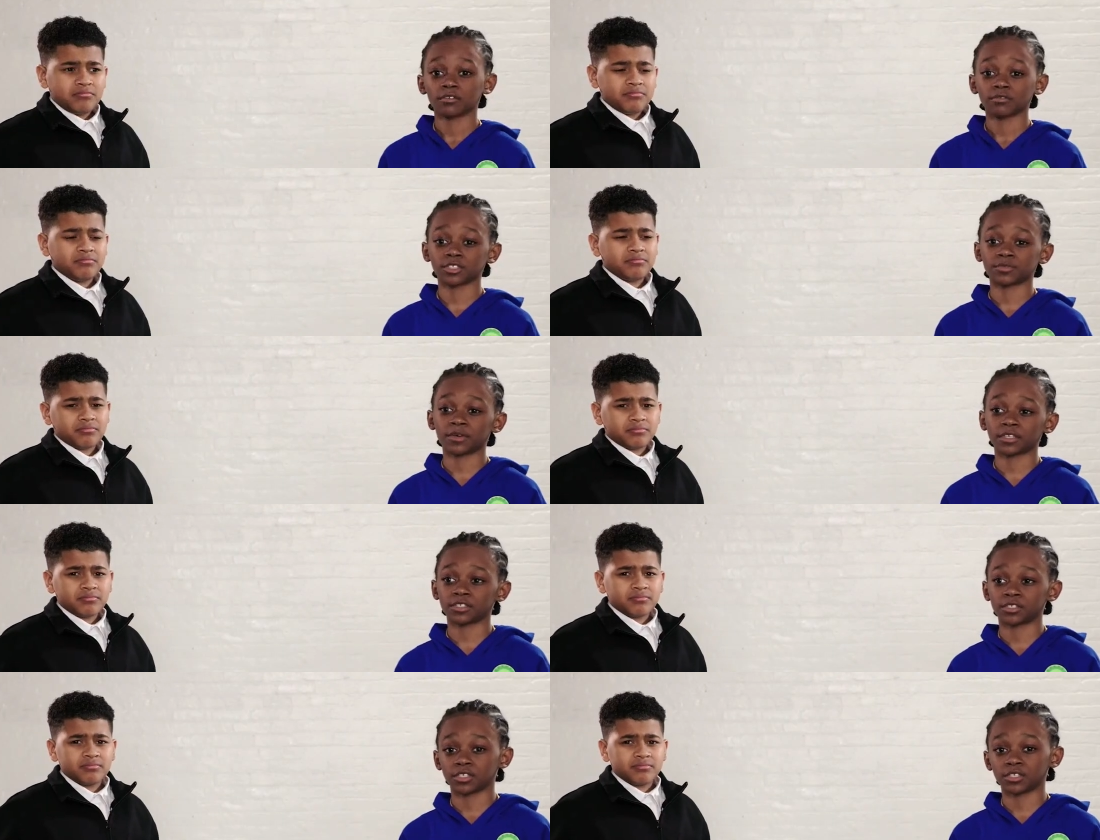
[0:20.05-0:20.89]

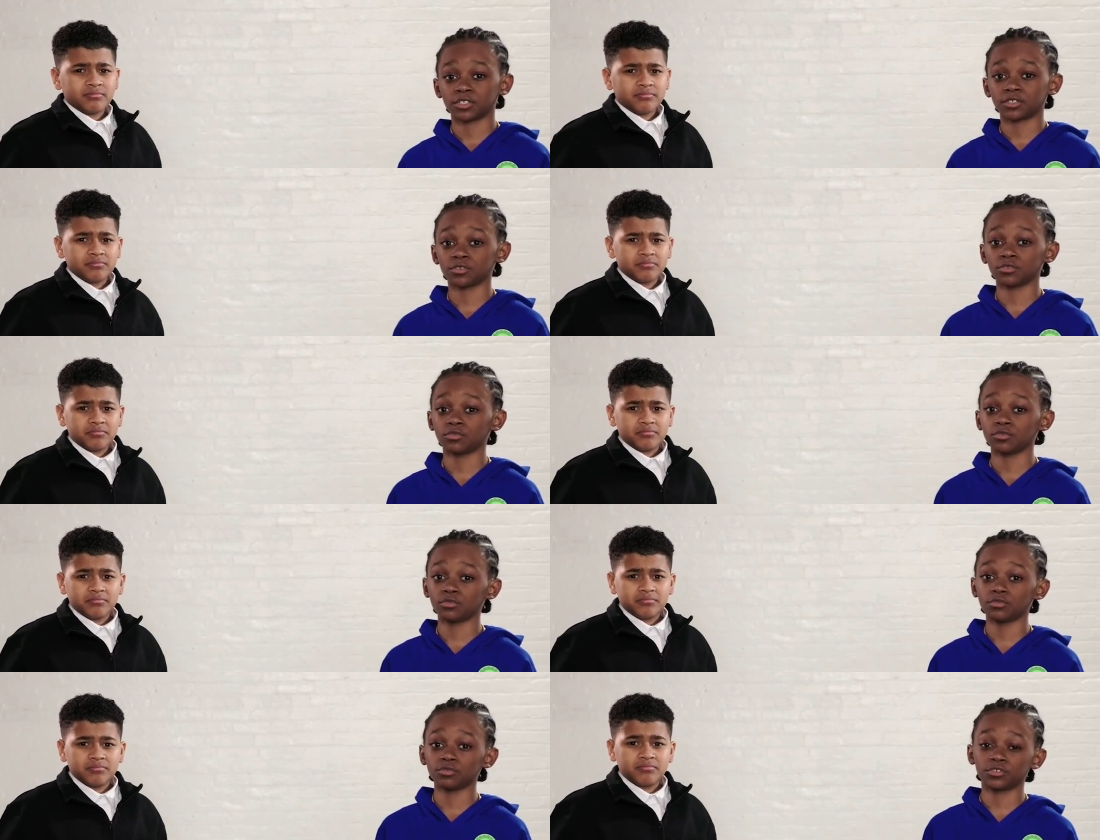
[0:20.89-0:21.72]
Speaker 1: Respect is a
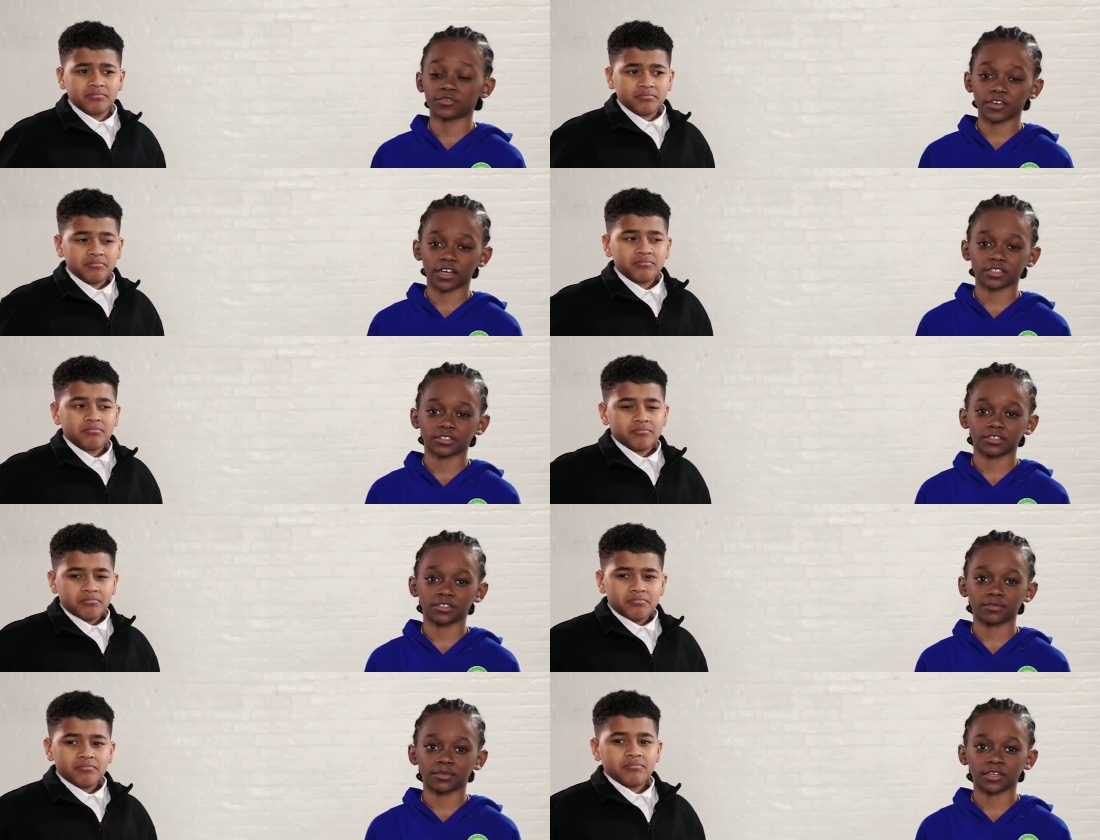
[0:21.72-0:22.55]
huge
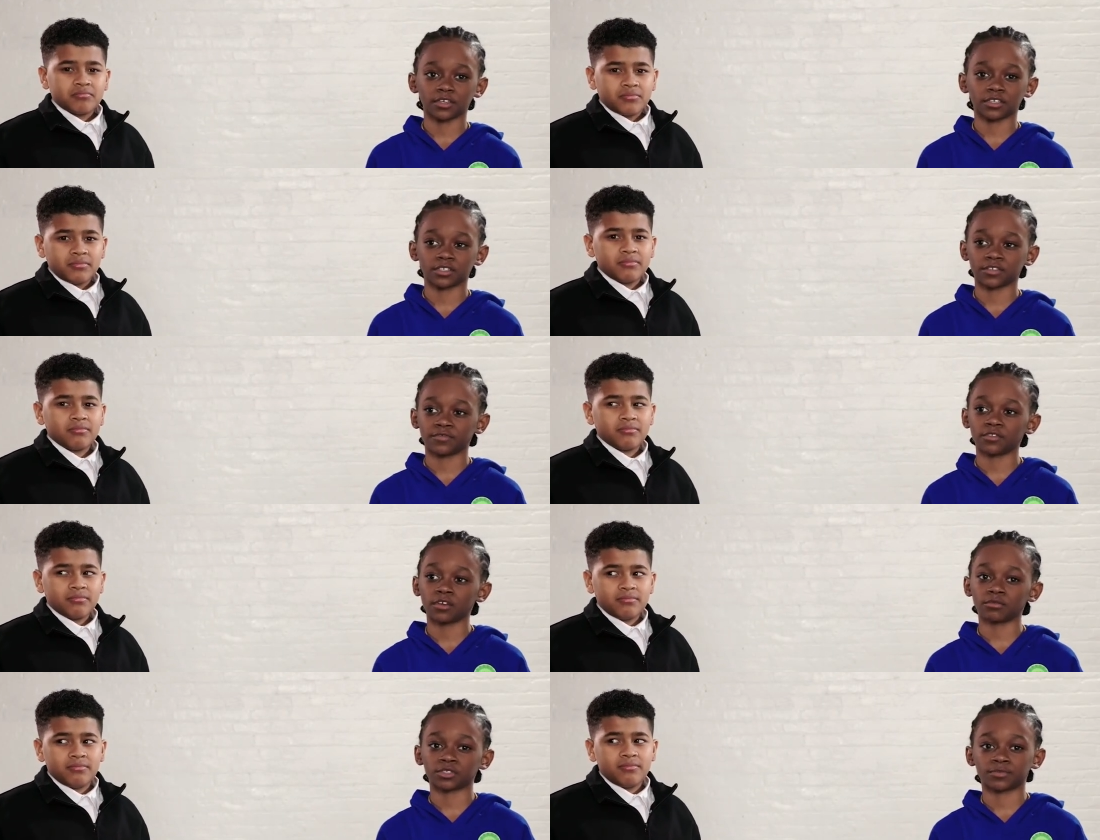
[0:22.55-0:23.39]
factor in debate because if
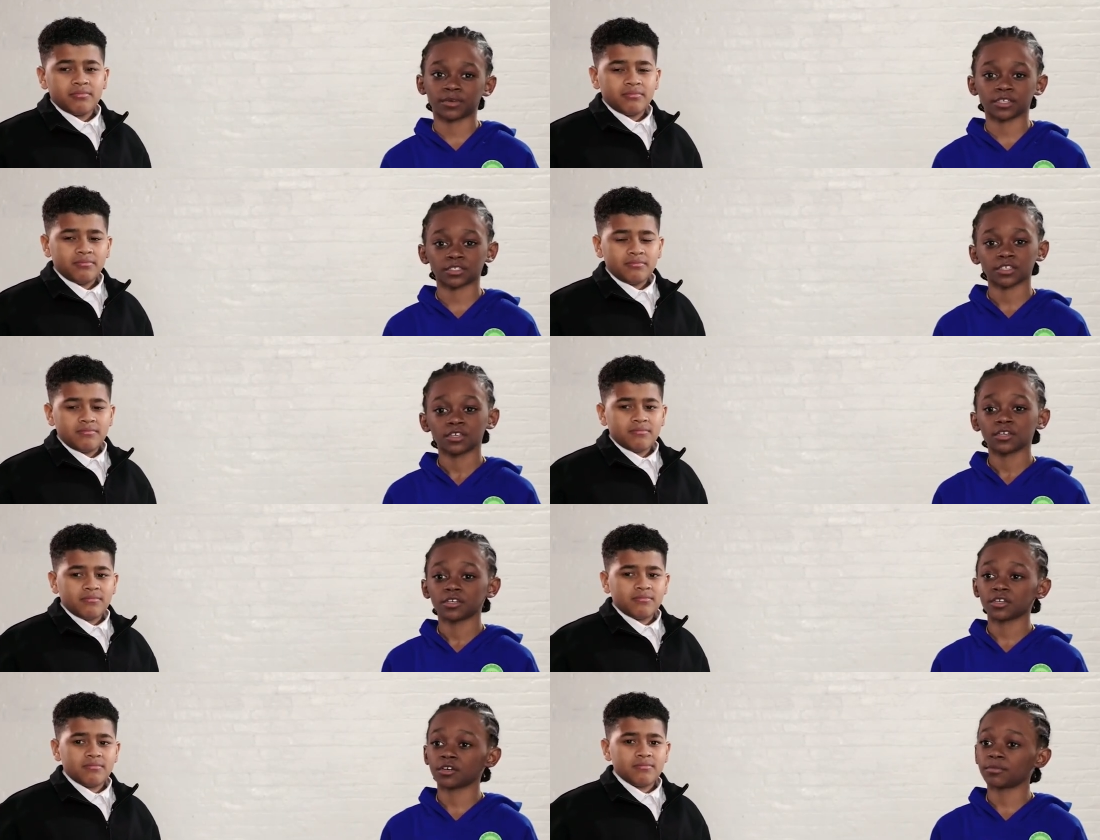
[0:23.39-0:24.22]
you don't respect
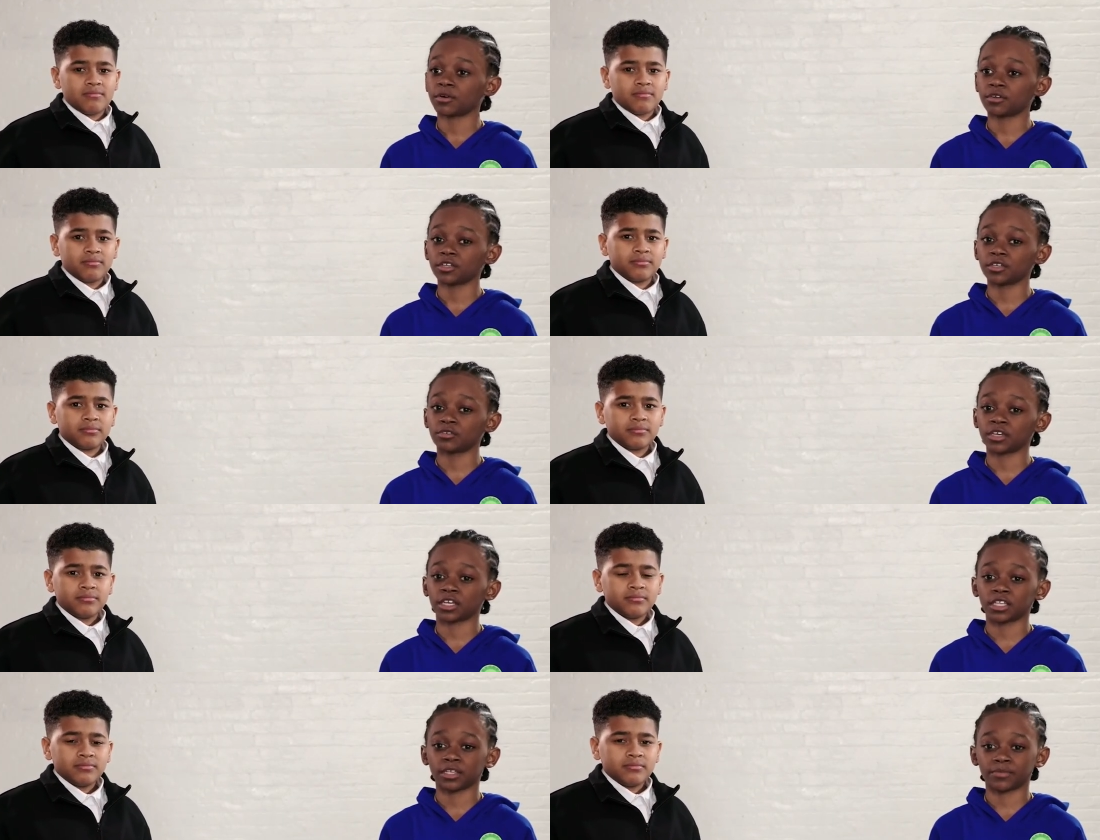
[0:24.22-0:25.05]
your opponent, you
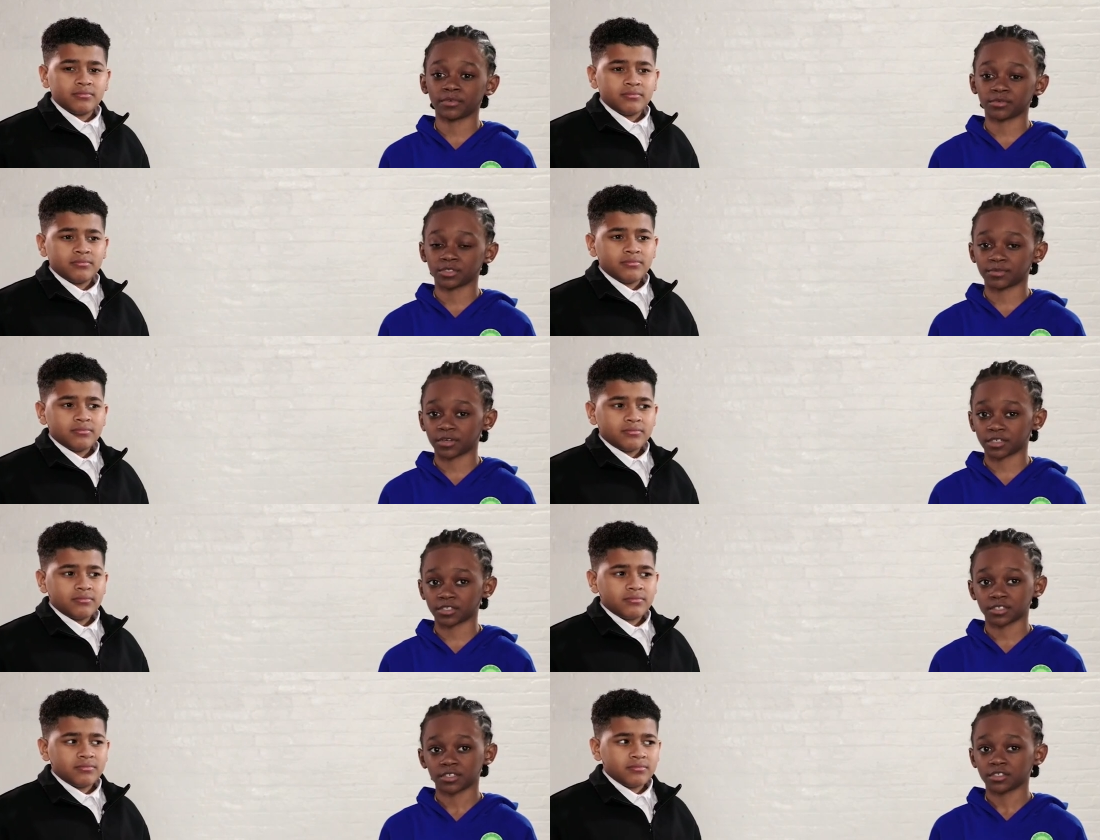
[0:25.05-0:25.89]
can't even
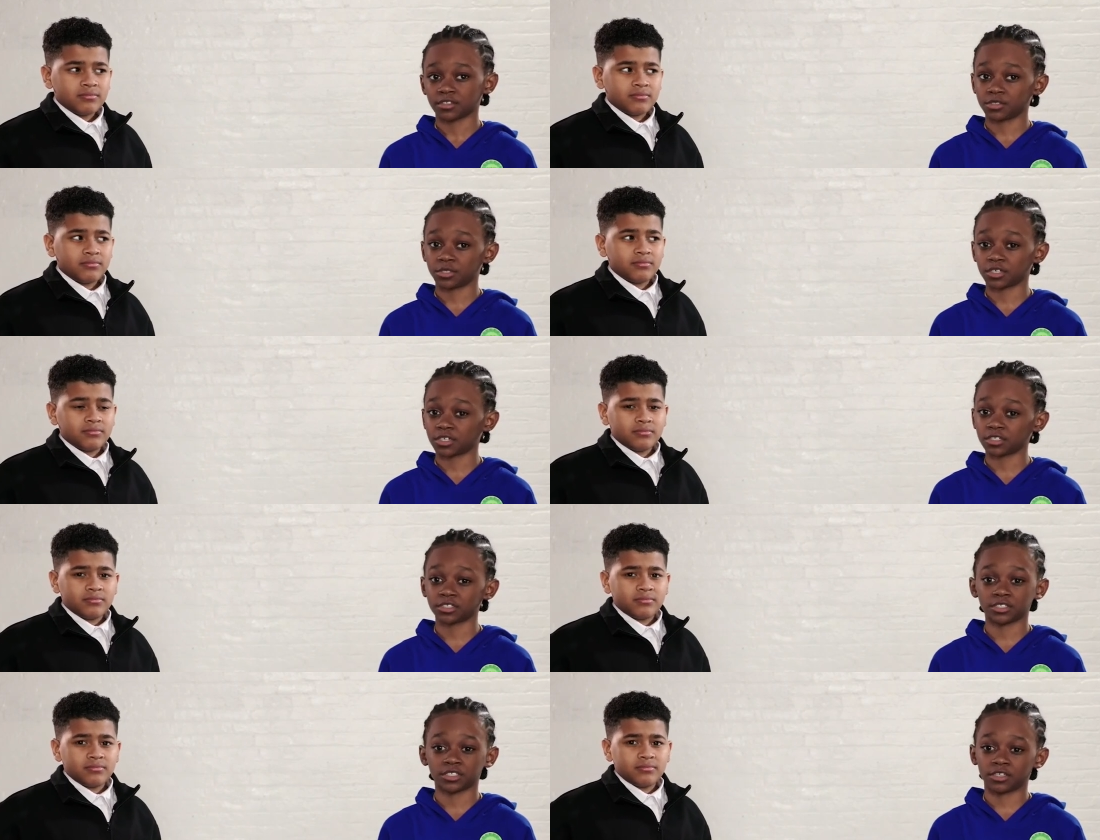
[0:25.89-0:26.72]
respect the
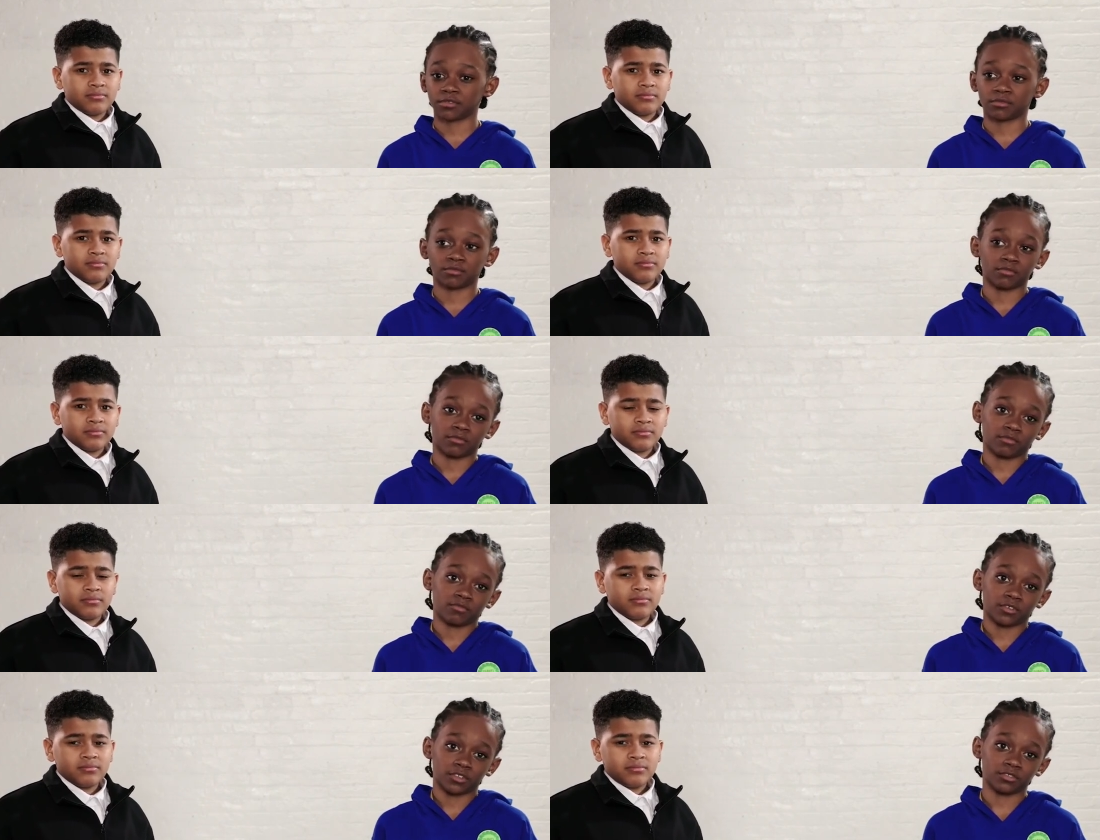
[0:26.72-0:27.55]
judge, then
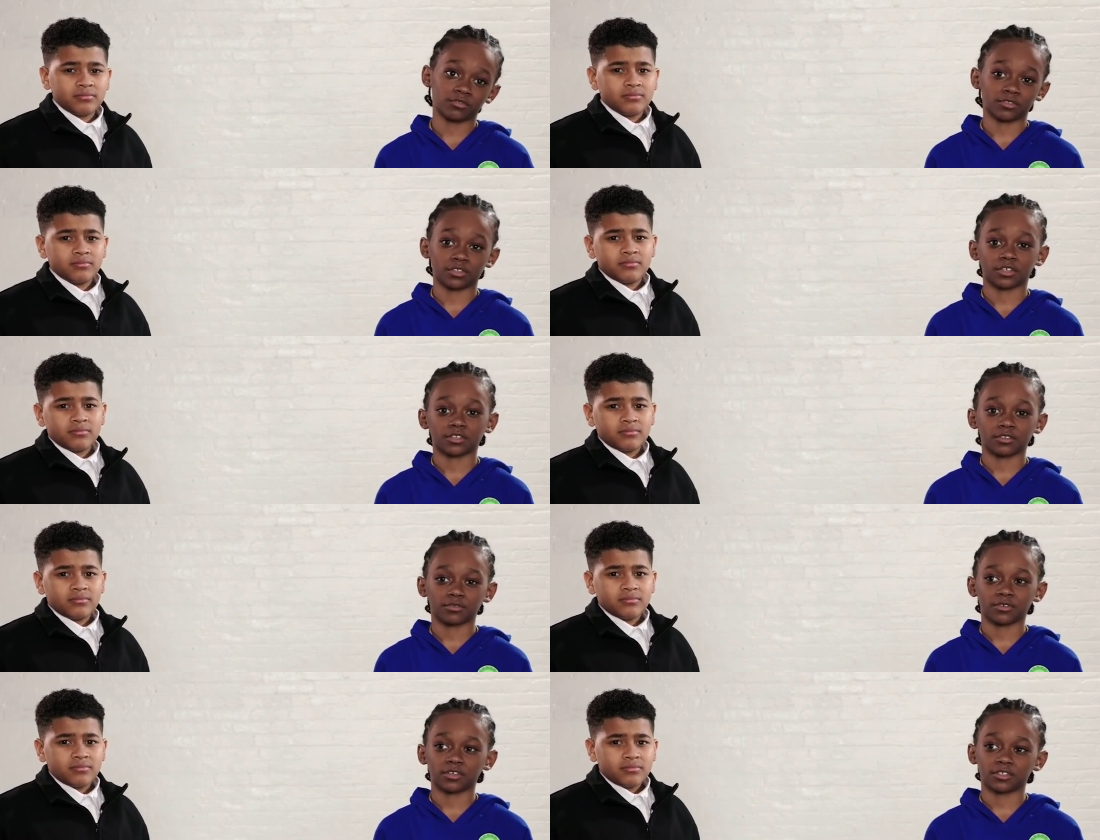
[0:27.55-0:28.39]
what are you doing there, to be